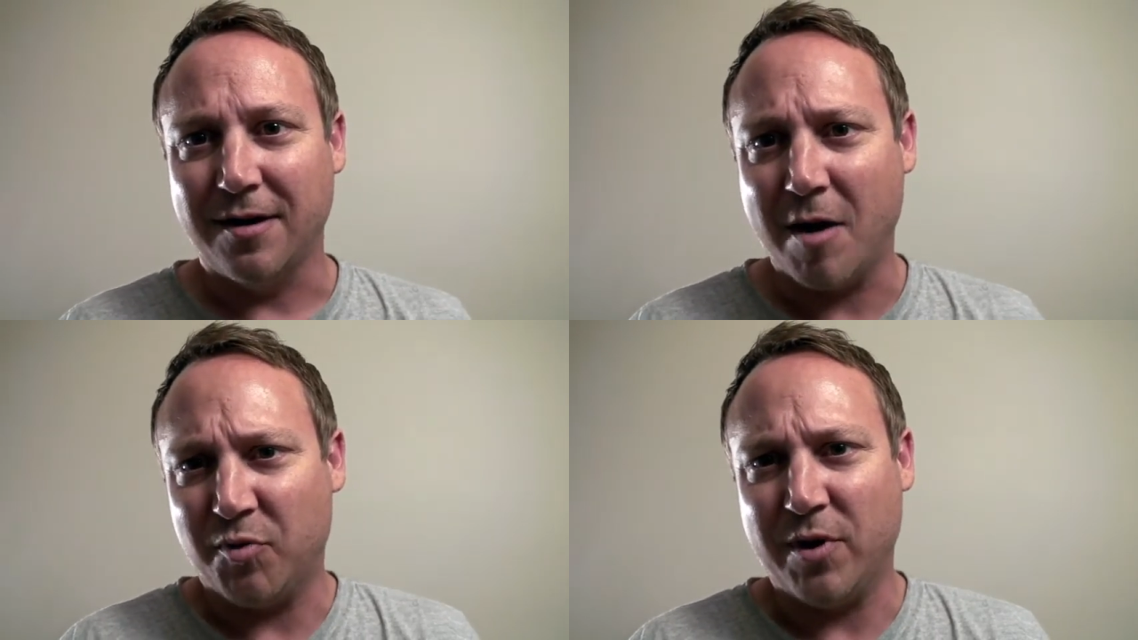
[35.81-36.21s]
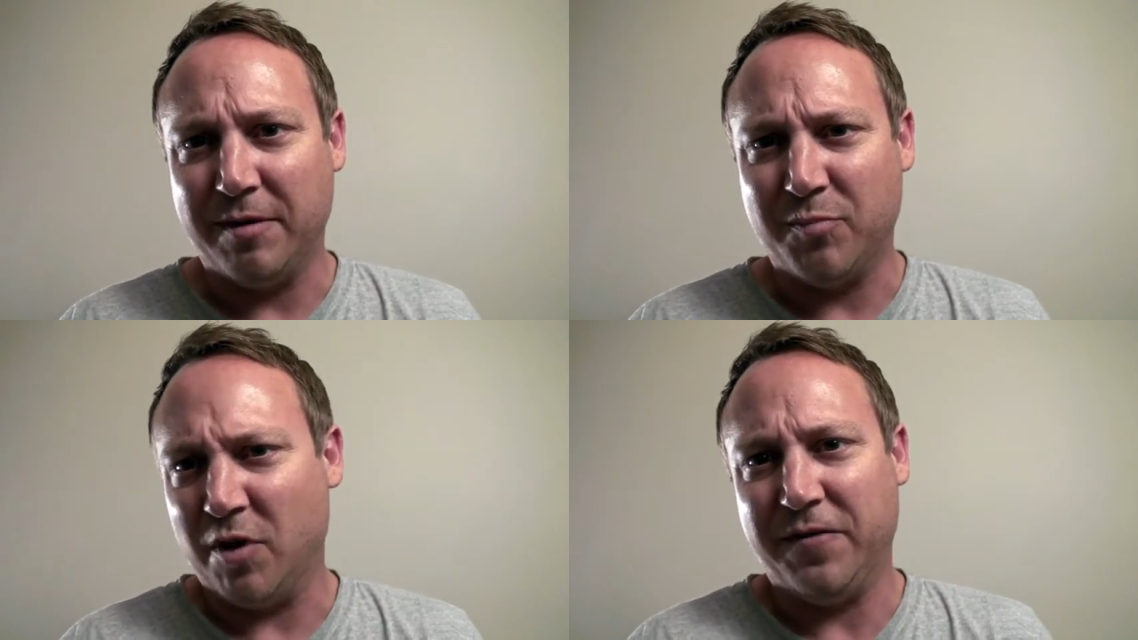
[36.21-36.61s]

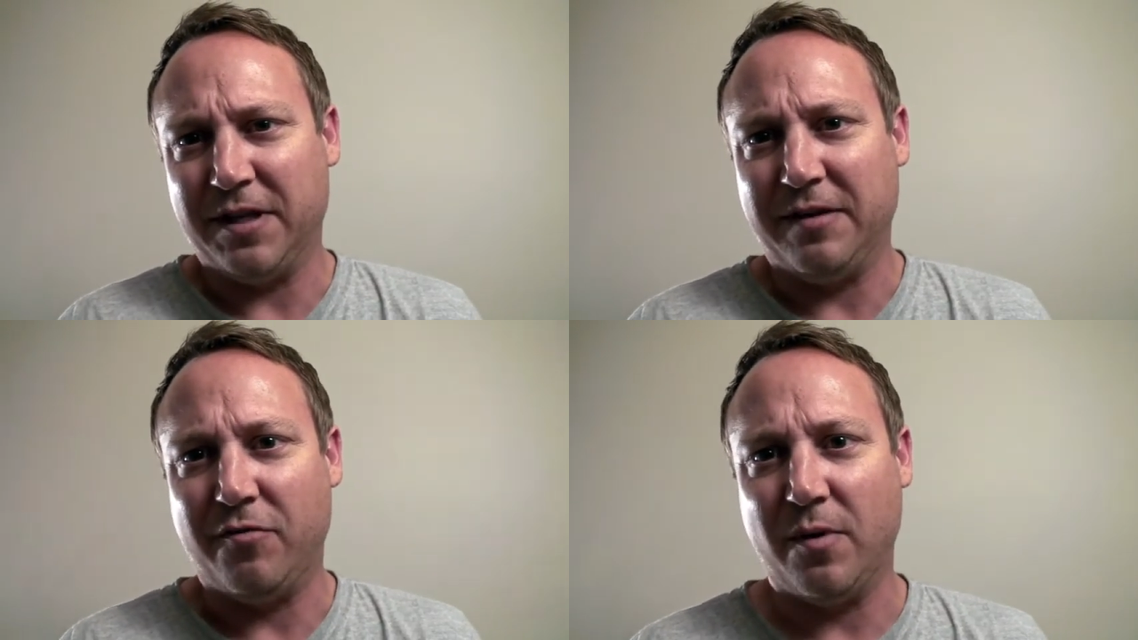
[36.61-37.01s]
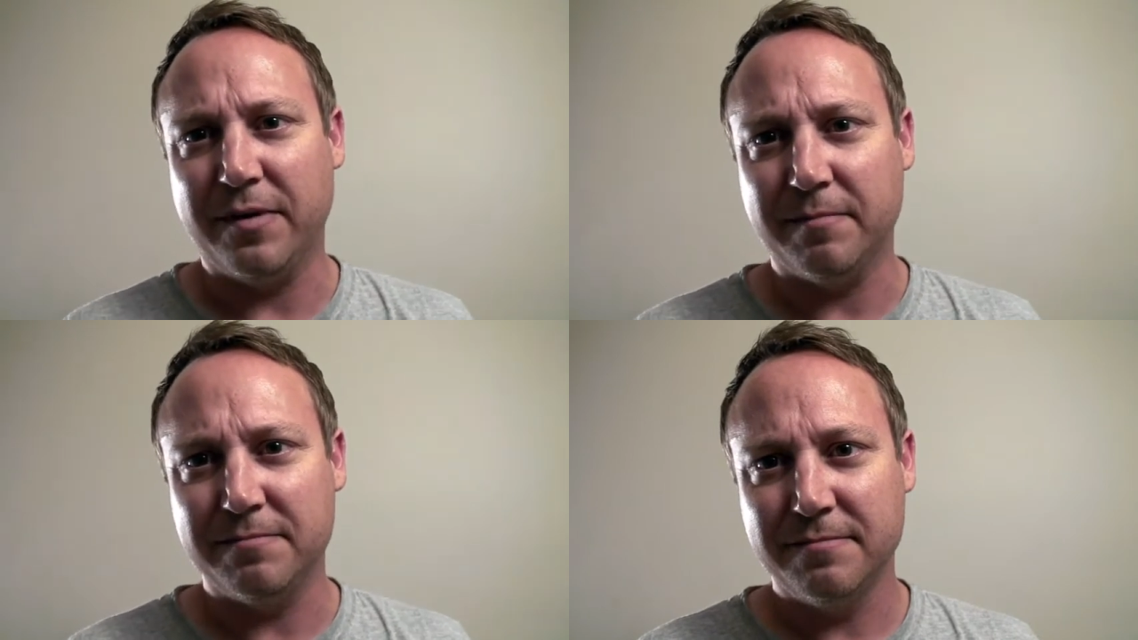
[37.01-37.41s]
operate perfectly for
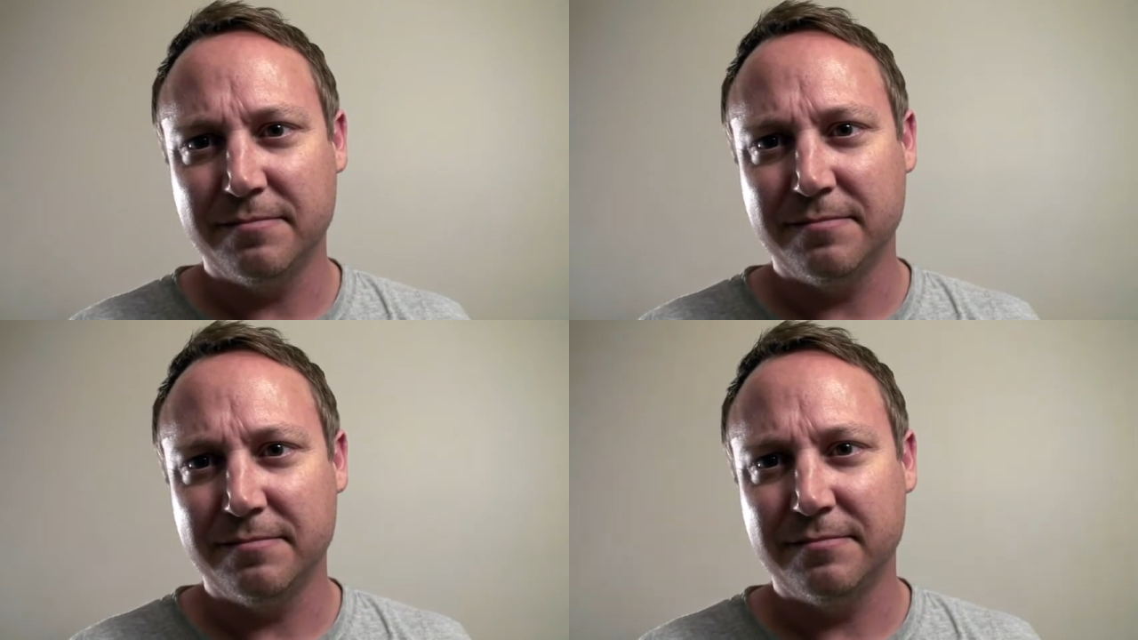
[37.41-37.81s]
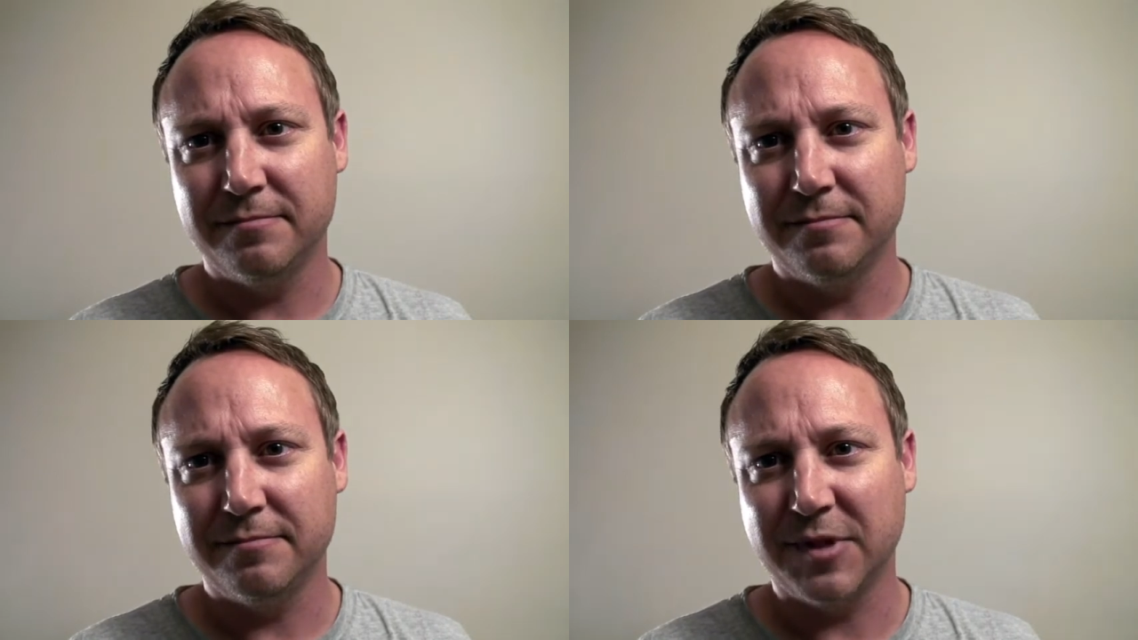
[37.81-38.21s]
them.
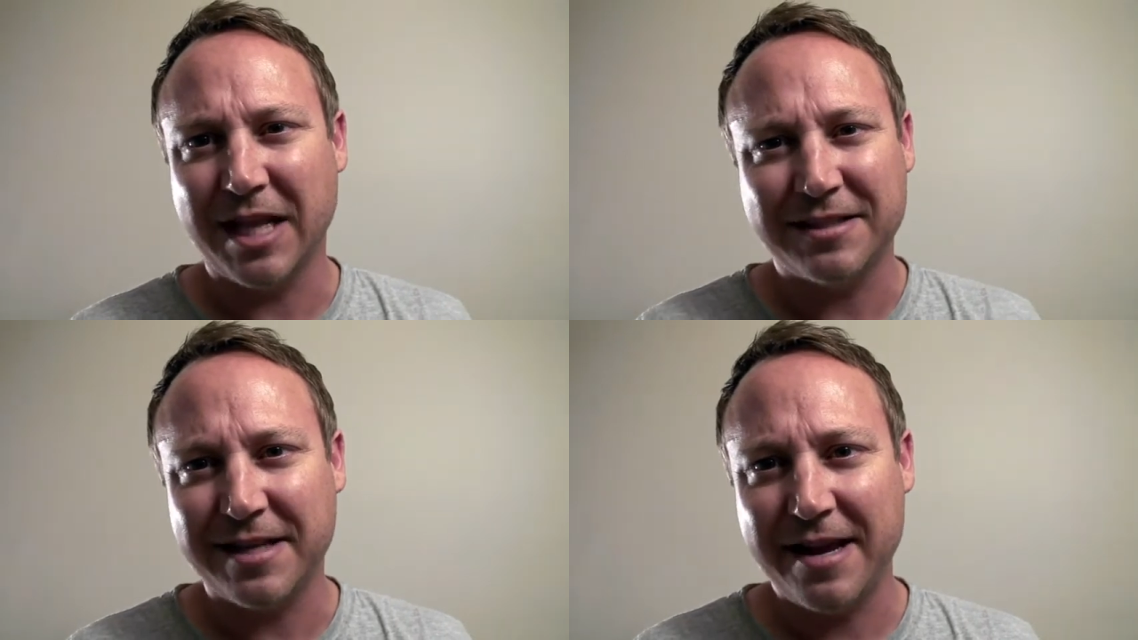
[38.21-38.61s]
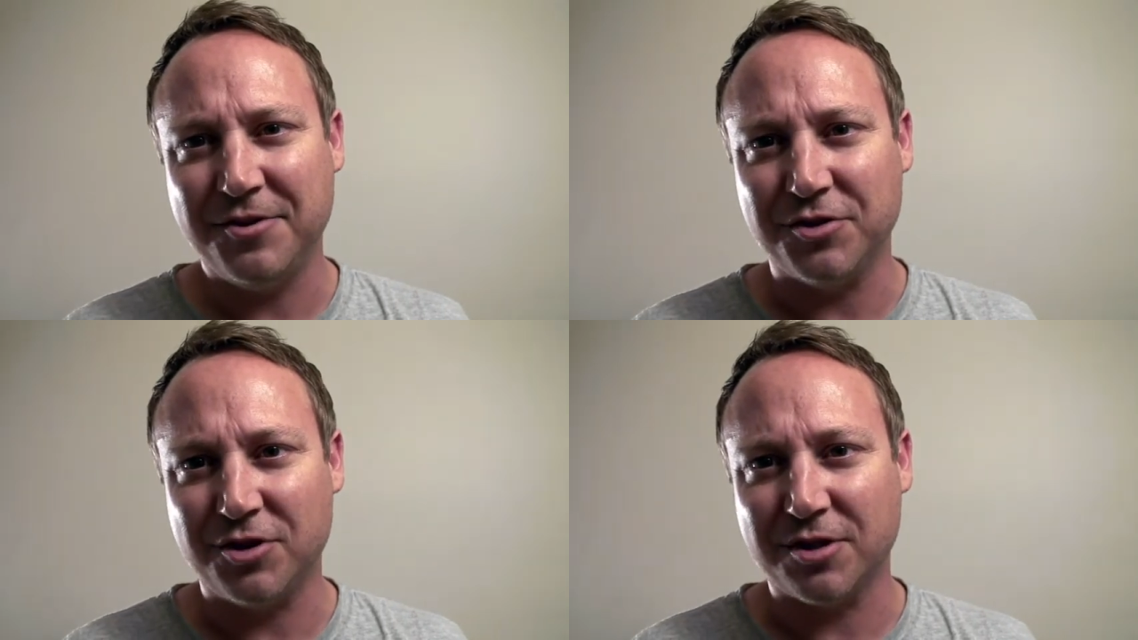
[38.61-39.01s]
But that
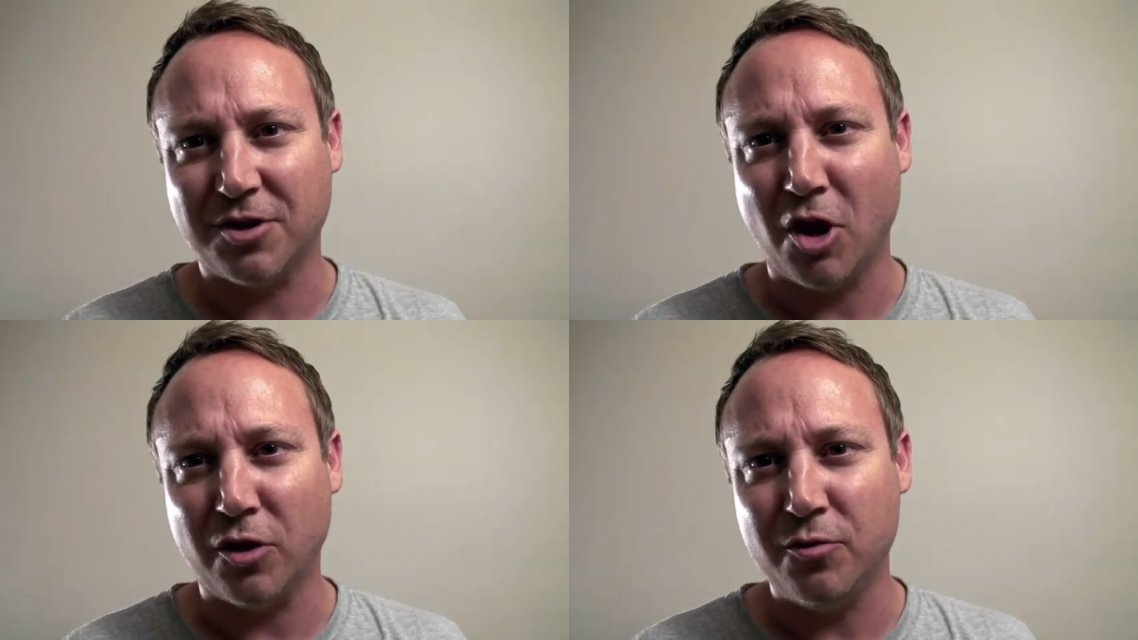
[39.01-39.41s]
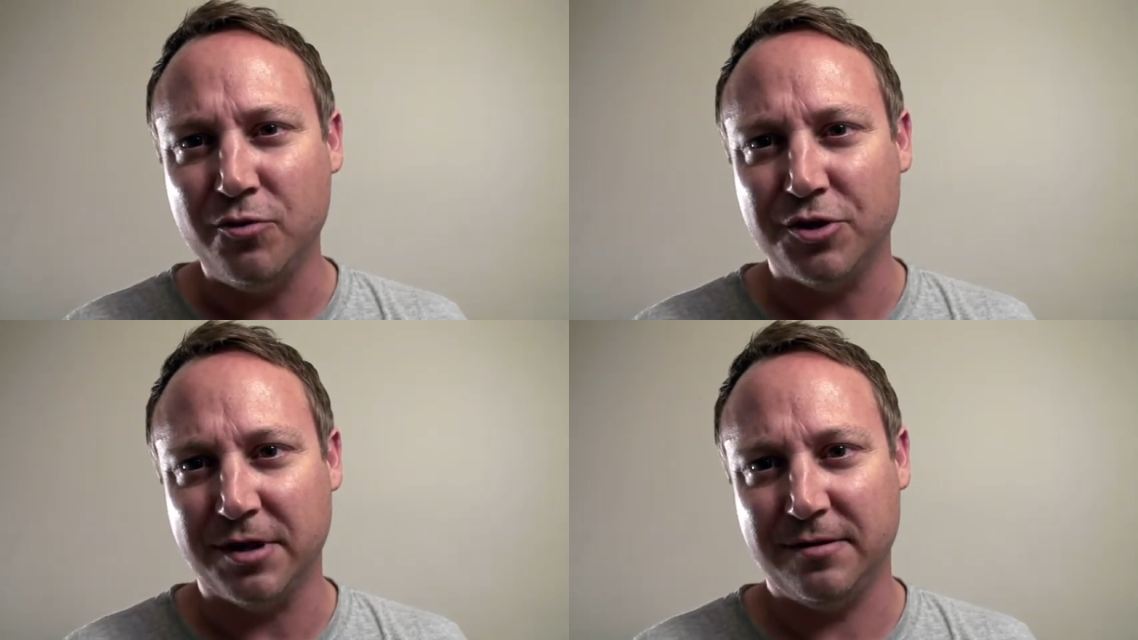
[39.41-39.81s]
stage is just an
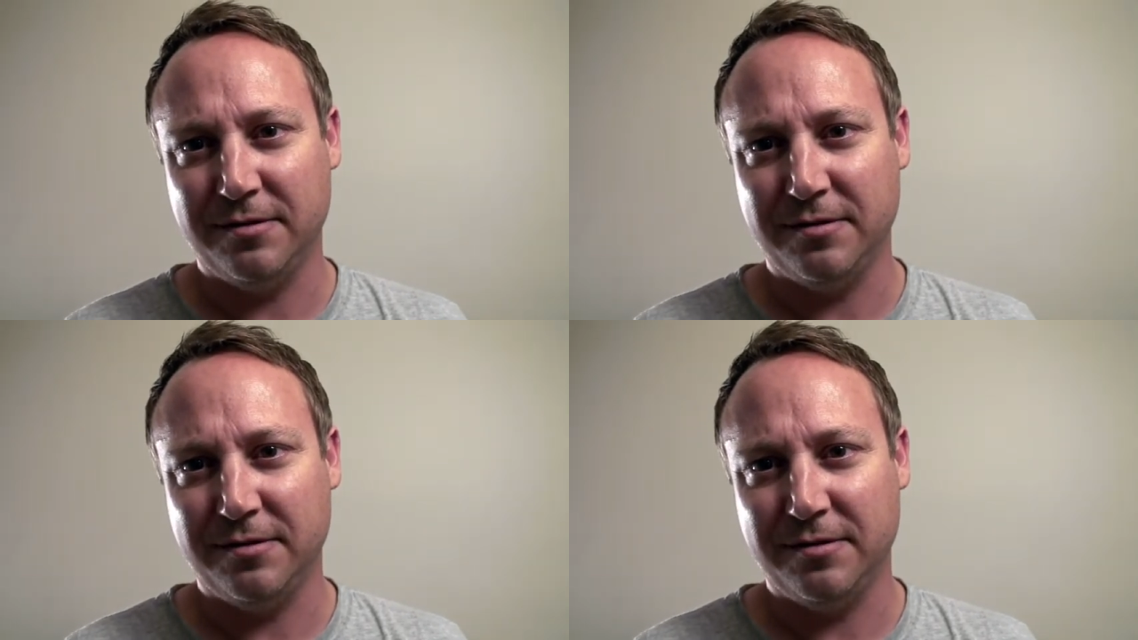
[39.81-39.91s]
illusion.